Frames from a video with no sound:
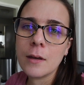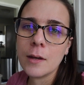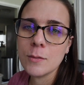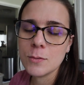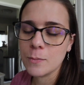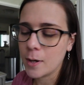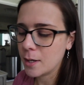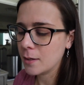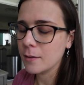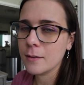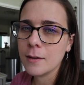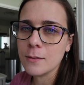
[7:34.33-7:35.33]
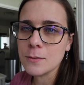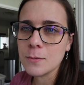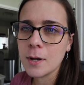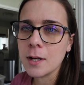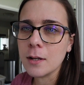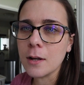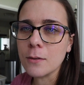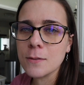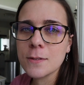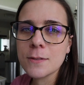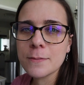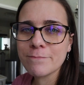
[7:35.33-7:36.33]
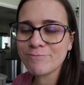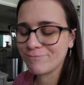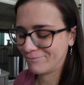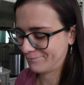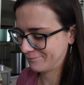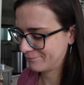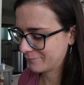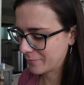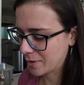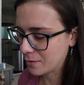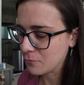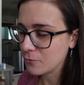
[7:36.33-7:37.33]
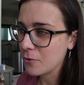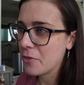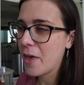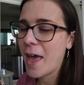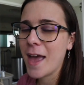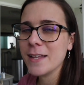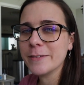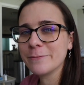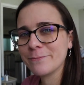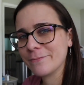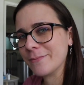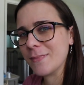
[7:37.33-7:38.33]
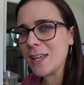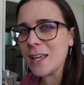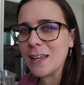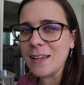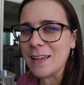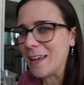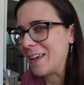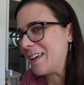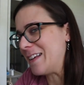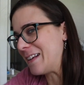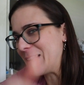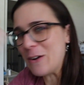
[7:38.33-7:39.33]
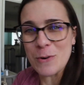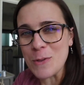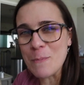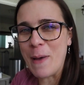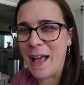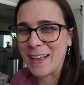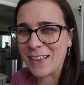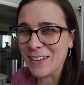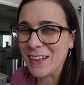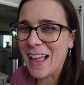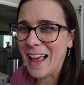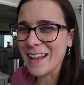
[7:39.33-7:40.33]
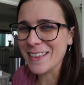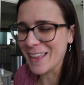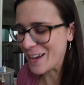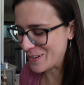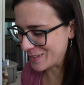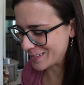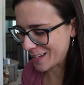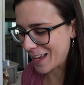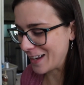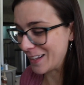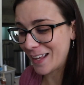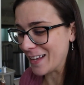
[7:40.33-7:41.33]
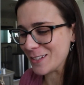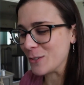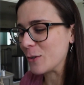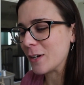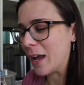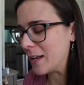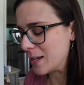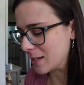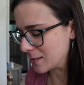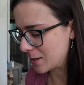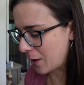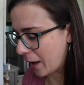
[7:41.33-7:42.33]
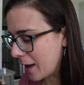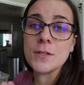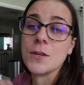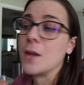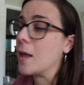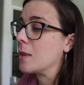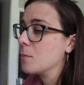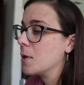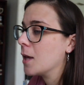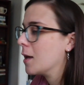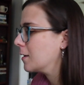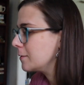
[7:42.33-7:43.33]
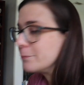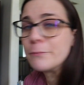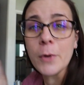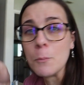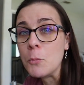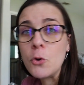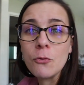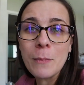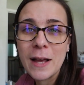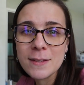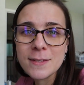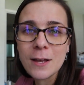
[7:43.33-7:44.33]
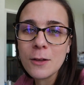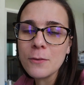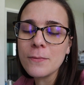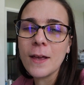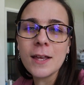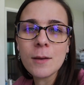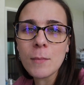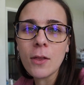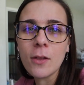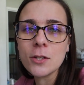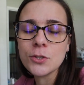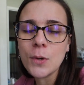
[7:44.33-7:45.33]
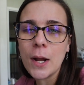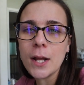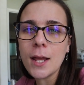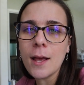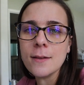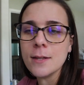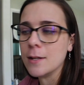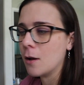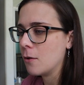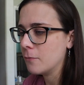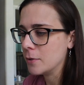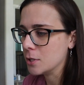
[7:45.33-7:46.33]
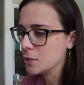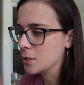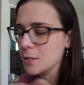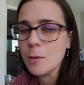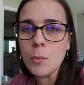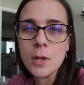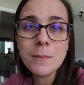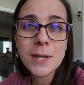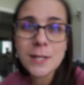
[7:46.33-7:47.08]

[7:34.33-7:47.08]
I was writing I was writing notes for that. It can go to the back of the line though, because I got a lot of story ideas. Okay, so yeah, let me move myself and get my lunch ready, and then I'll finish this up while I'm